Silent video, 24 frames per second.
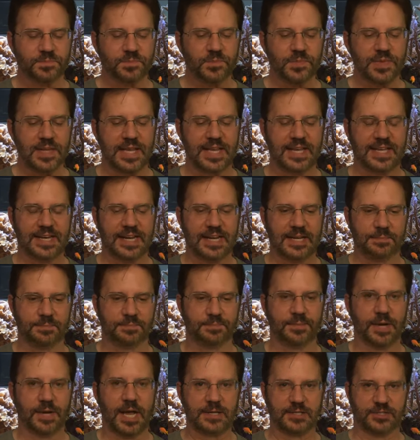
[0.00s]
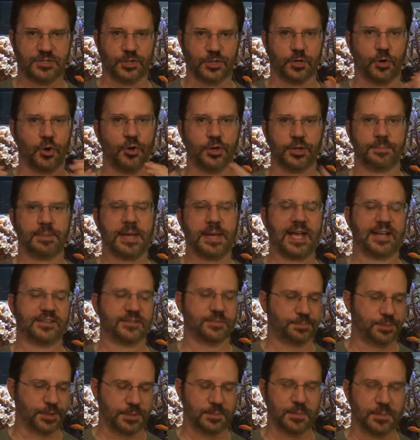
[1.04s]
And I, I took all the bags
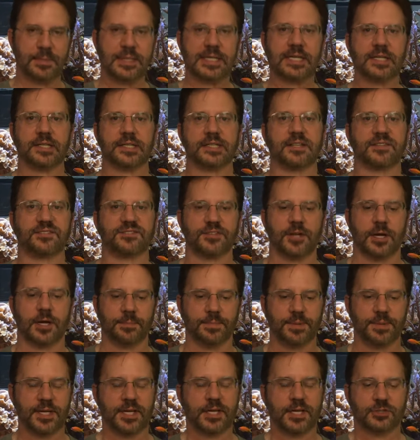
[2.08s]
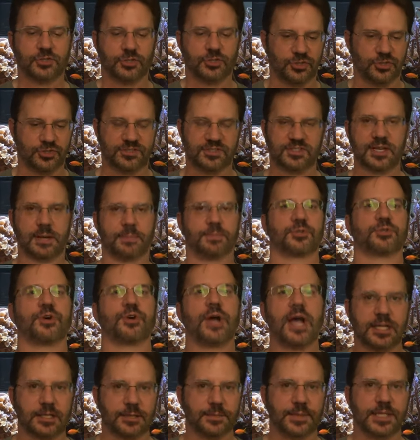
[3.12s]
and put them immediately in the sump to just temperature
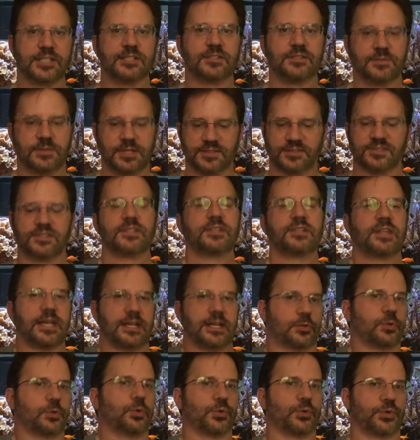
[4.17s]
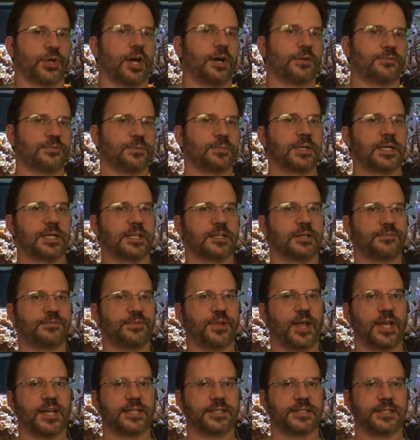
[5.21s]
acclimate because they had cooled off from being in a
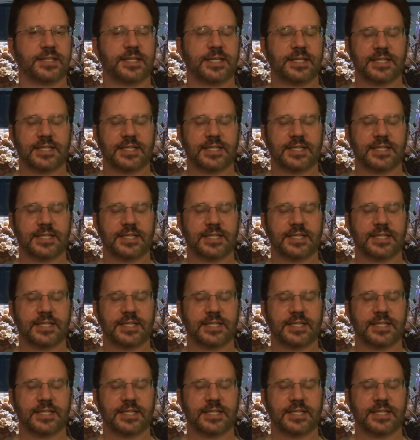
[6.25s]
flight.